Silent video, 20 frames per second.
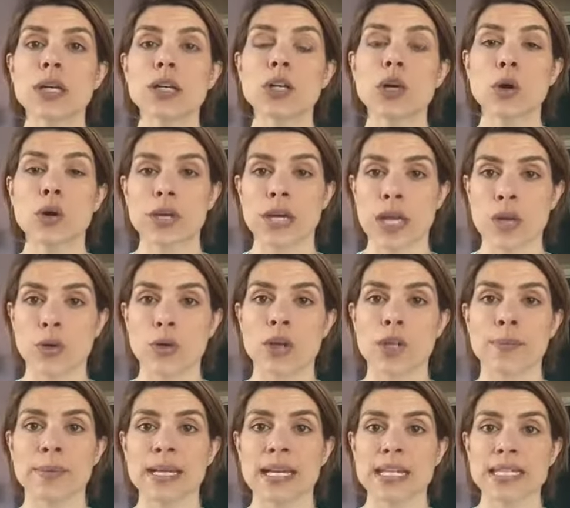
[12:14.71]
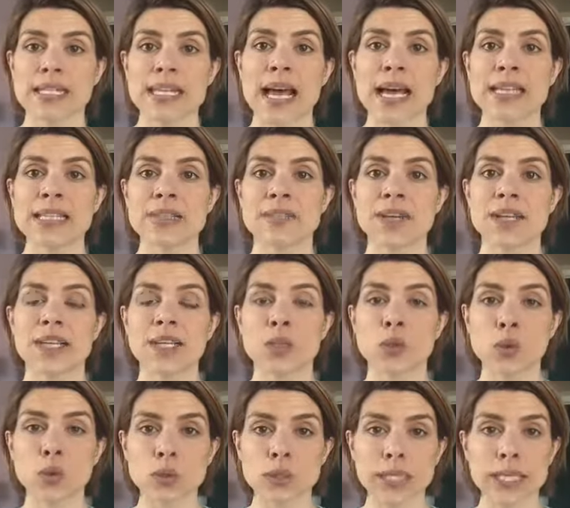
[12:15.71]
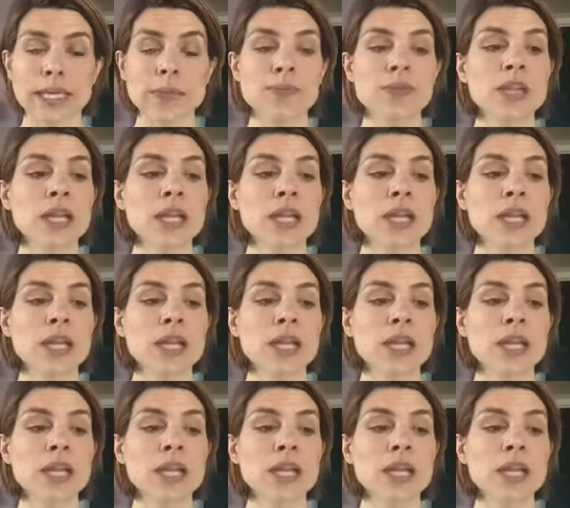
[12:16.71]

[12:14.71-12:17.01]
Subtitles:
coconut oil because that is very cooling.